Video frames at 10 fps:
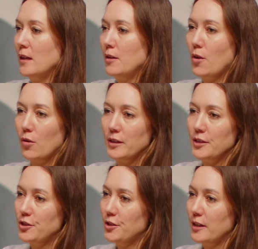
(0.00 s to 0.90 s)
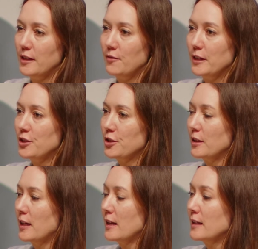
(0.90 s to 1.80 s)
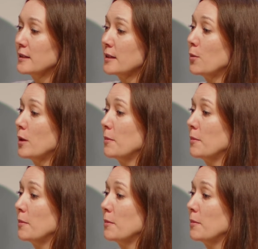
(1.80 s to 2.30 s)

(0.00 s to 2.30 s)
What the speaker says: knowledge, innovation, and so on.